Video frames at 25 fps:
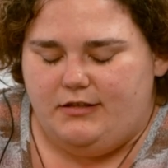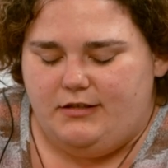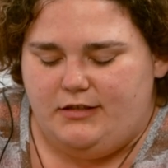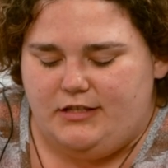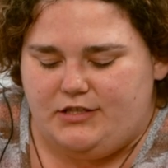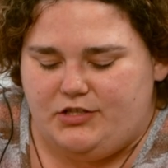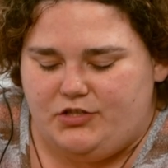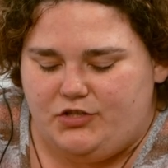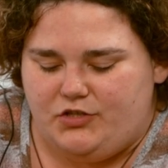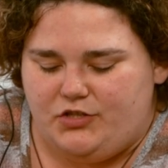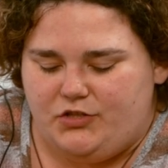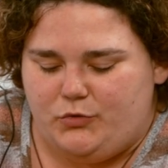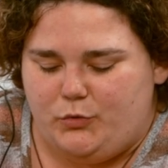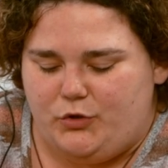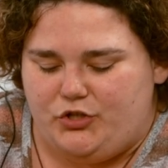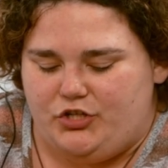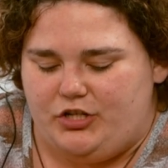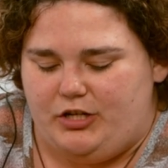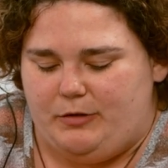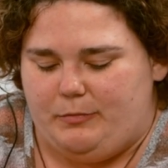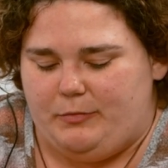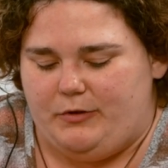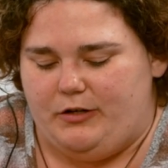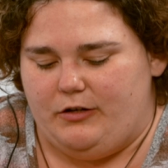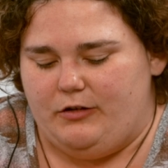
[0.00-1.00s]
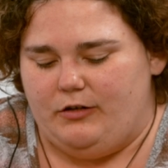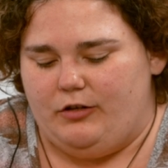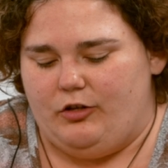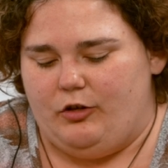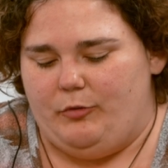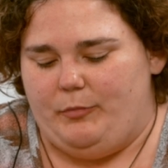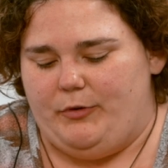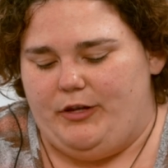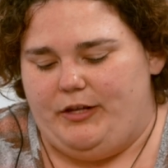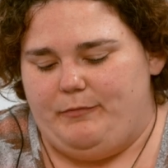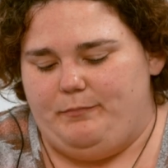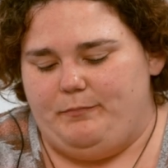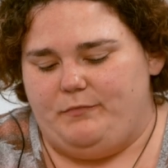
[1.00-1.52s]
switch it up here a little
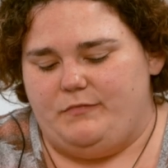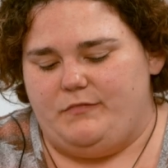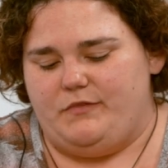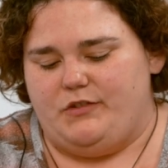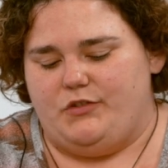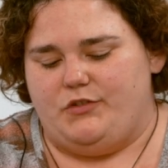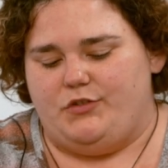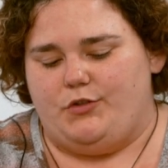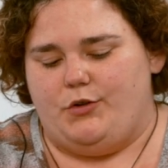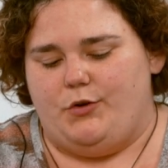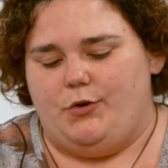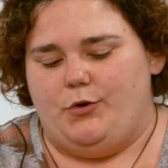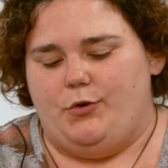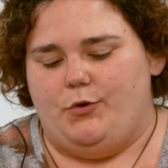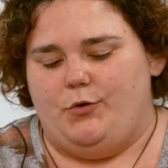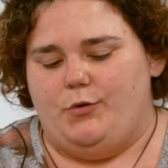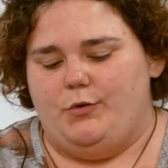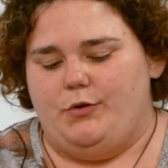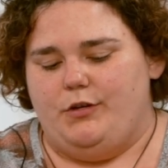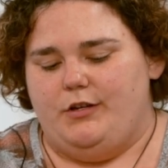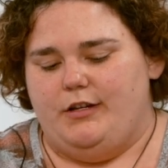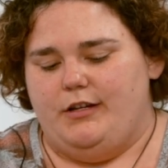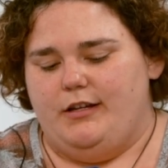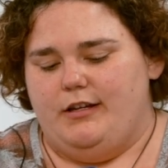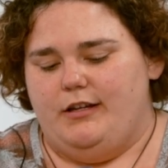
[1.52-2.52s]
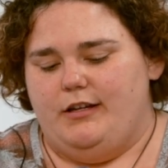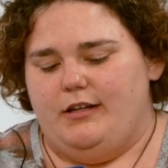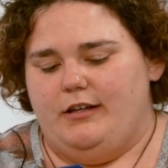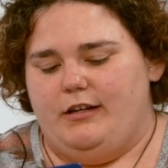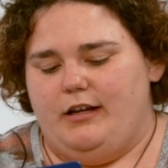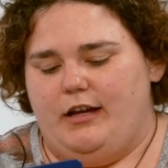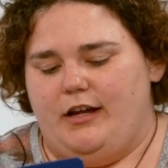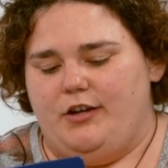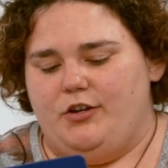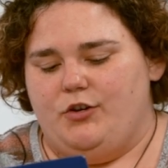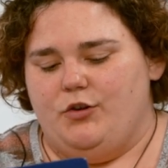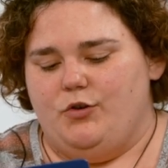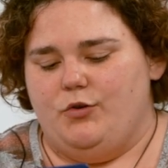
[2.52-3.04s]
bit. So
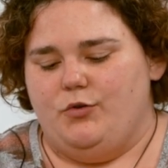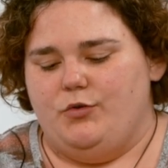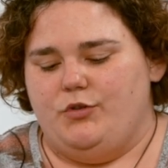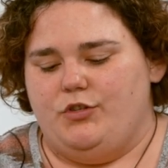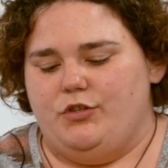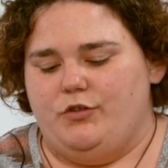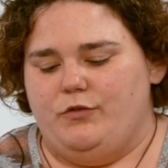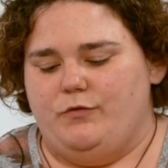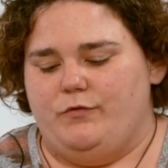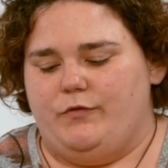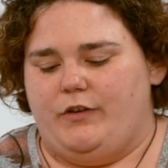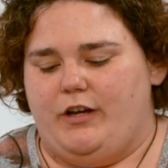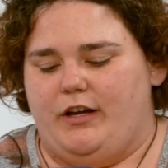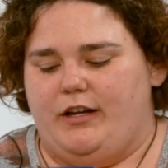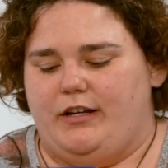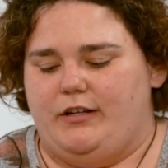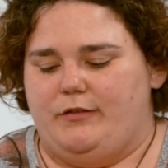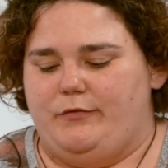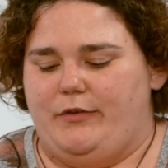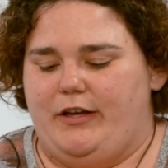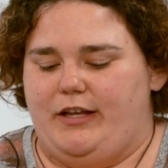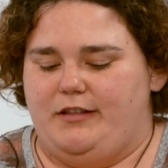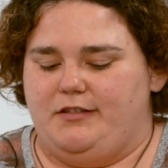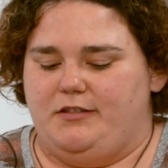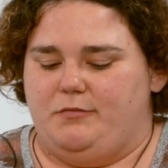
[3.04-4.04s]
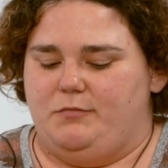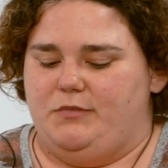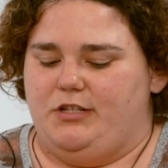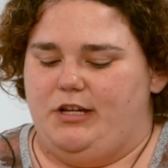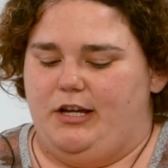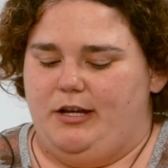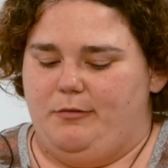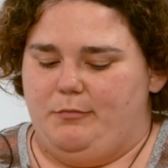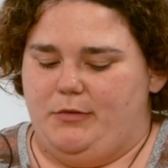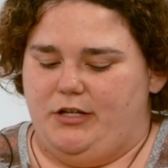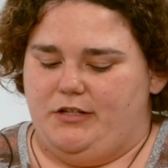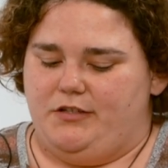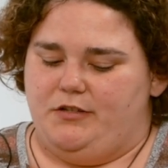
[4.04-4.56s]
I know you've kind of had some
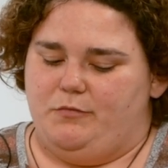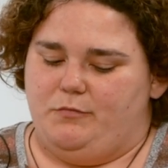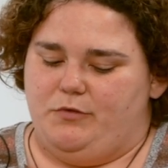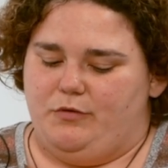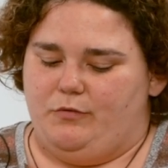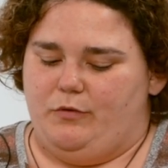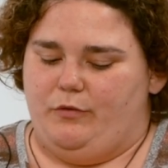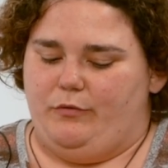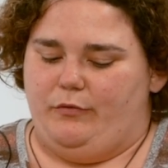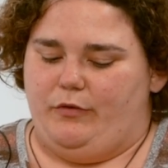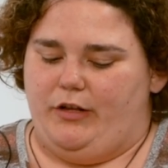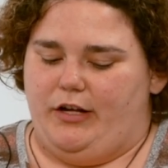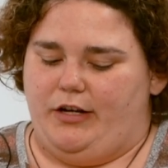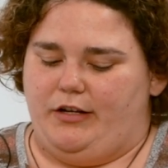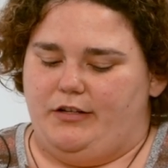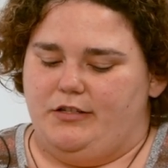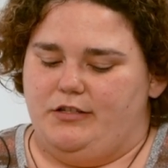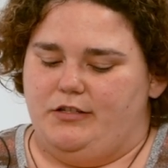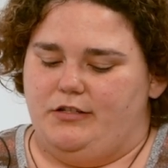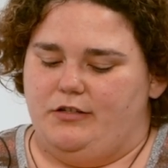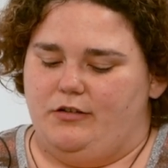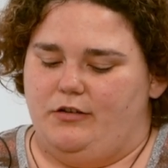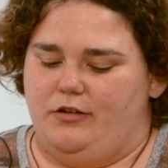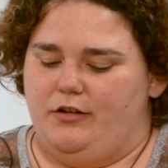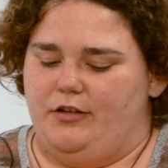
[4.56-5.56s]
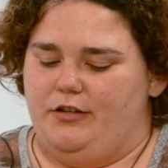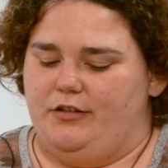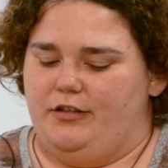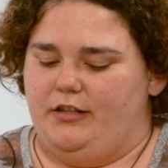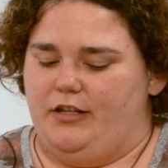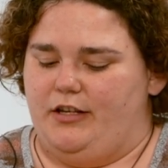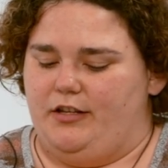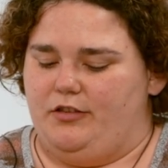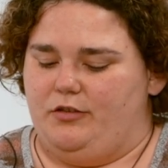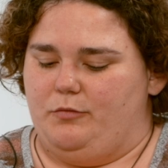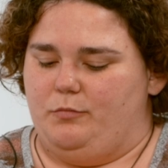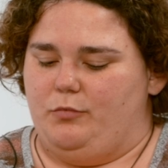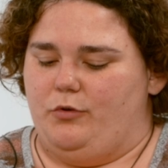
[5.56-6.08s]
time, Maxim, to reflect on
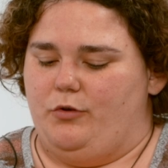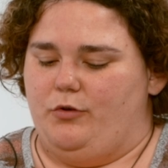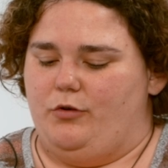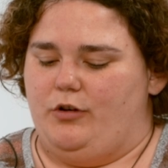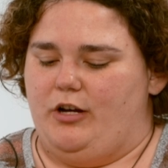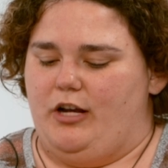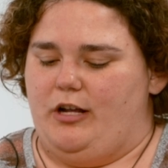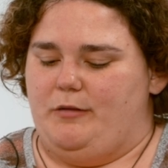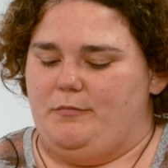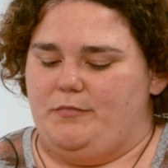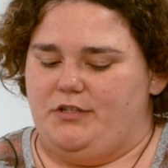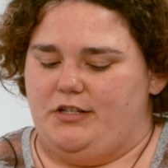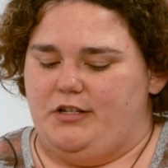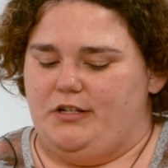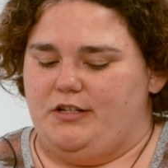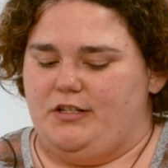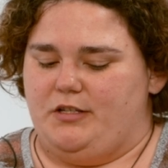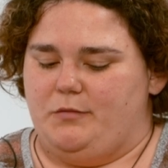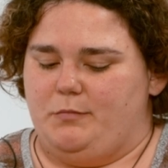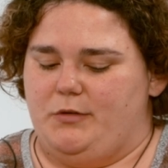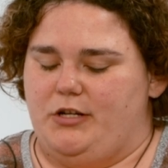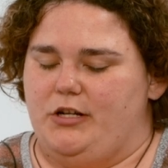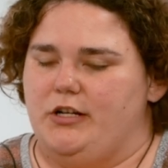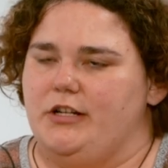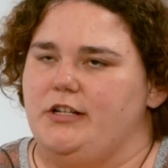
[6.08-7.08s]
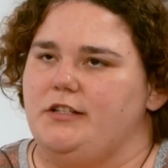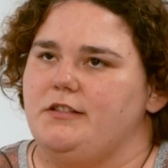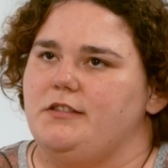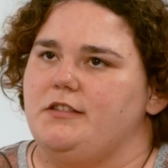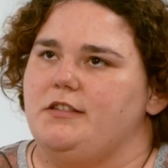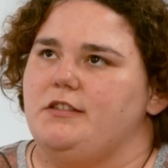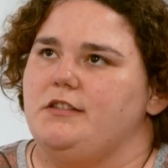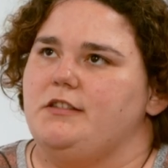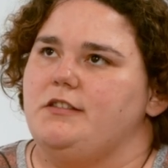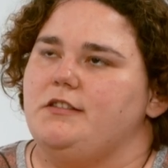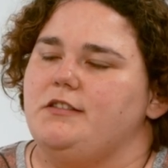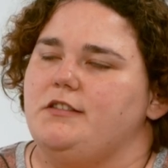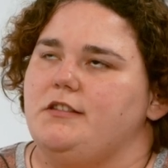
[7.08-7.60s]
like the programs and
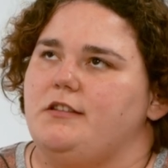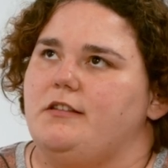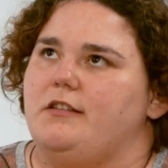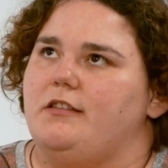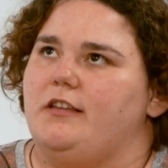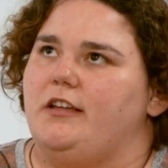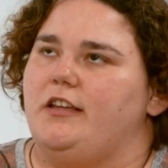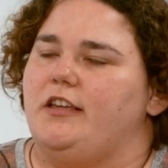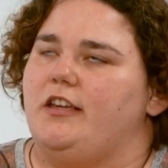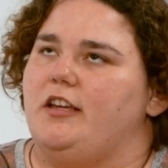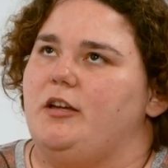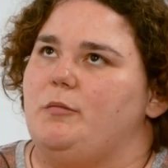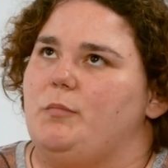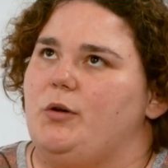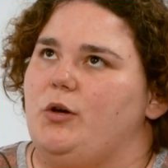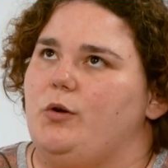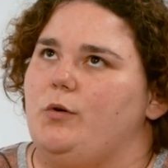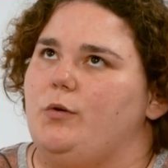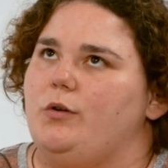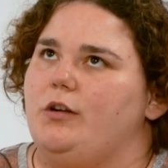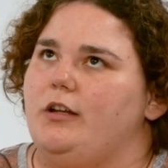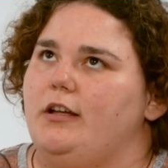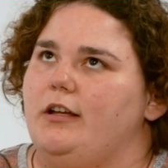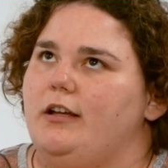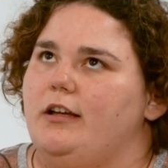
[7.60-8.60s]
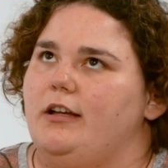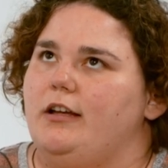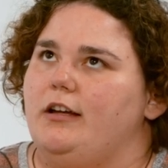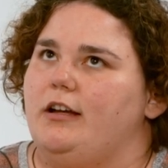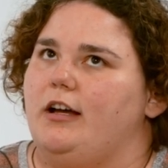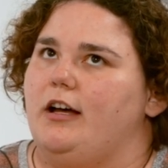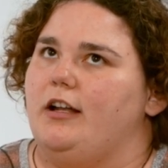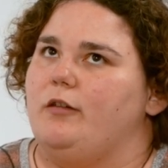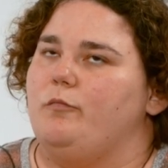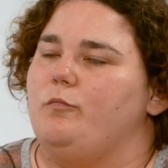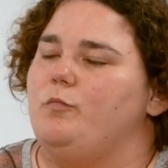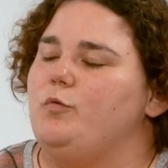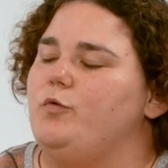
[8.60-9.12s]
experiences and thinking about
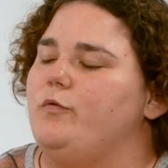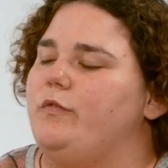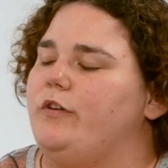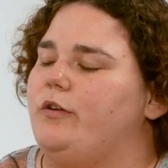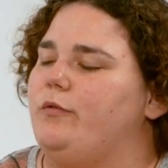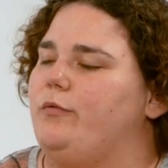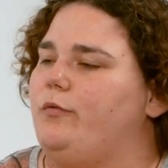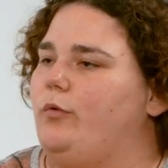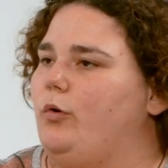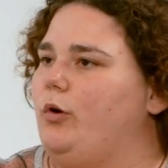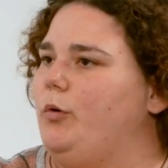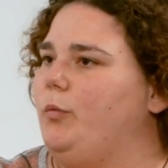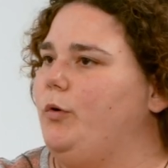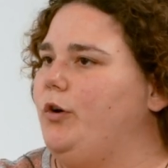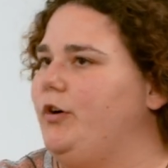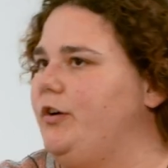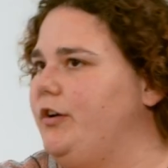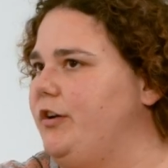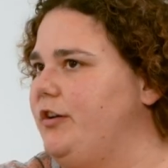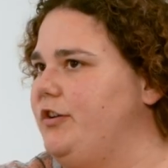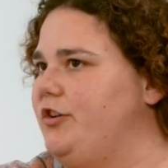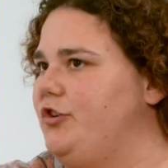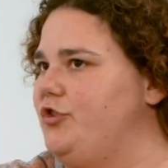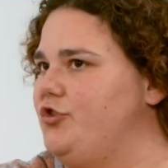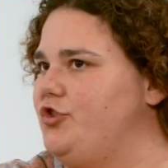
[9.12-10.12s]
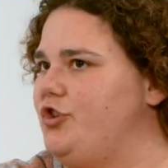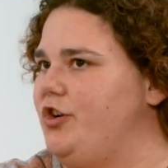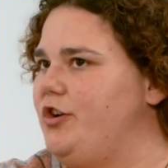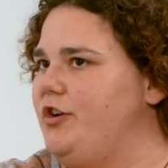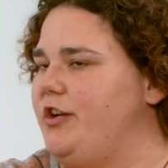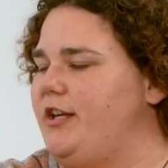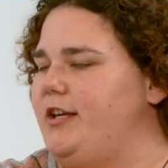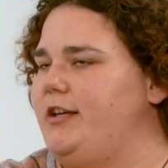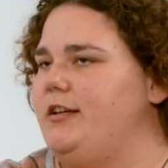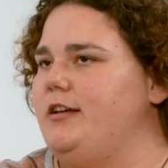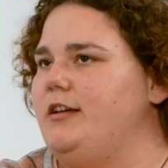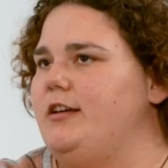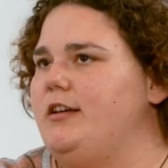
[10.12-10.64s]
kind of moving forward in your
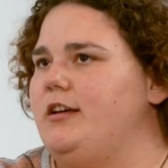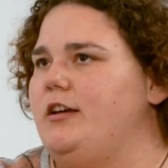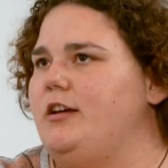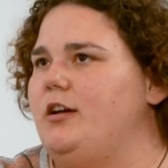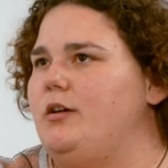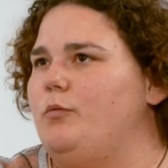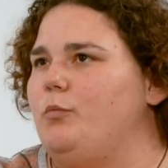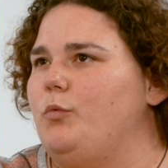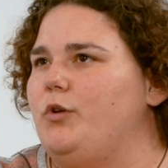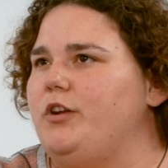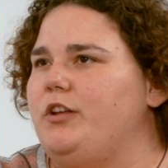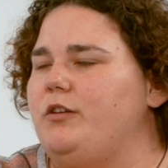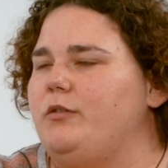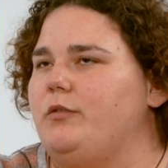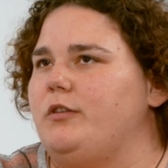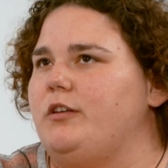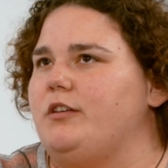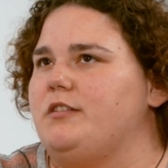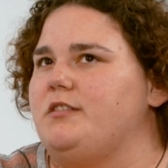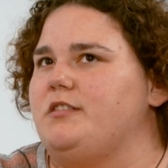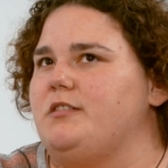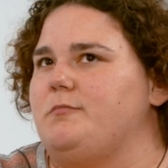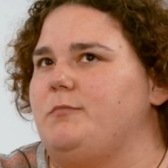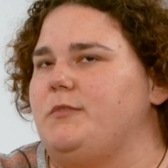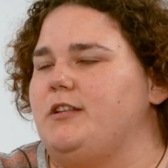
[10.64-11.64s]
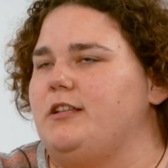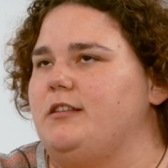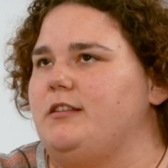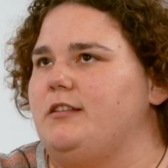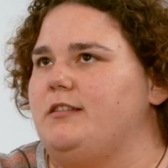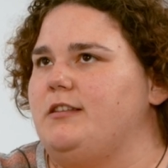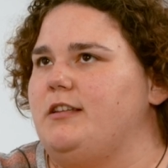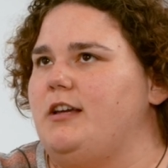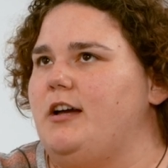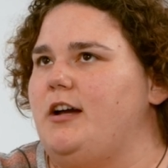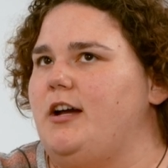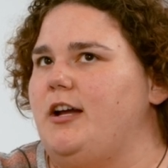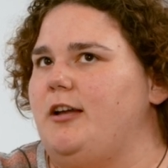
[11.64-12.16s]
journey. What do you think is something that
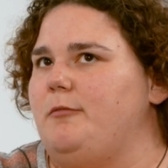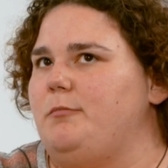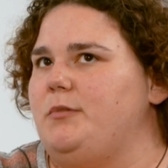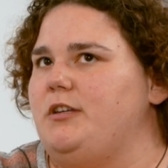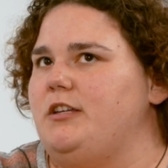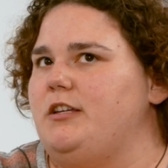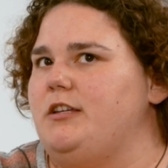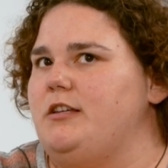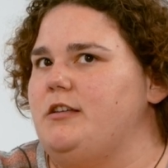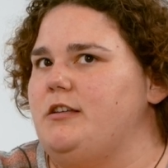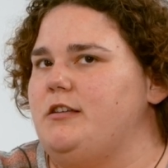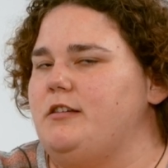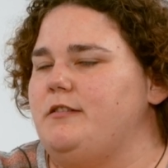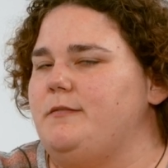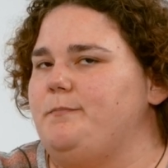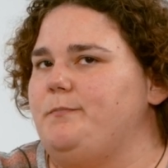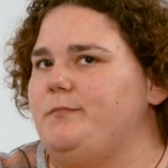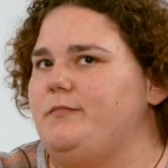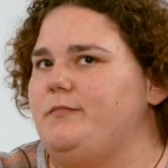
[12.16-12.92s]
the IB